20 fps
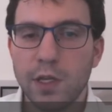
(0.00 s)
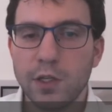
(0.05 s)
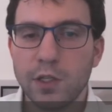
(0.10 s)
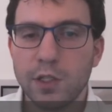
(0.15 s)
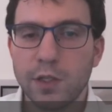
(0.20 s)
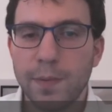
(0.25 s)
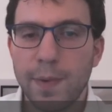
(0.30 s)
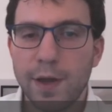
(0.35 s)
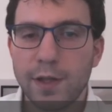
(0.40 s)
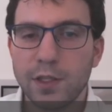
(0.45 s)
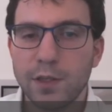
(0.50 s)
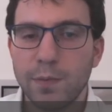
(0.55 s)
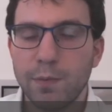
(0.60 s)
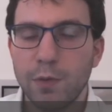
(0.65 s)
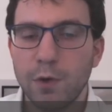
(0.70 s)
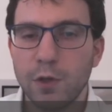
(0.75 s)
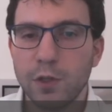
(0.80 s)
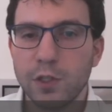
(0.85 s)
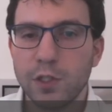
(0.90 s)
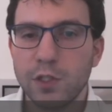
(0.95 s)
just about to
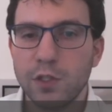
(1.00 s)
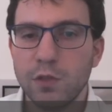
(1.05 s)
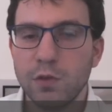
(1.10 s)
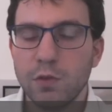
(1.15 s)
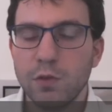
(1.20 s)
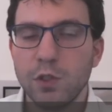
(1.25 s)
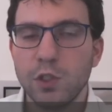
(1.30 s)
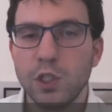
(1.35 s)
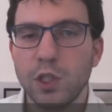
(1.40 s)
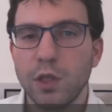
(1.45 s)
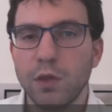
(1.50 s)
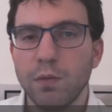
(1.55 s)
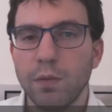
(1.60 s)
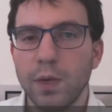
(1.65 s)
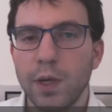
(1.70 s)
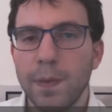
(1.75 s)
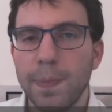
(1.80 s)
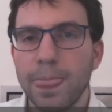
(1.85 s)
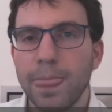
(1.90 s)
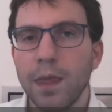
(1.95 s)
push to g
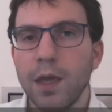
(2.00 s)
three,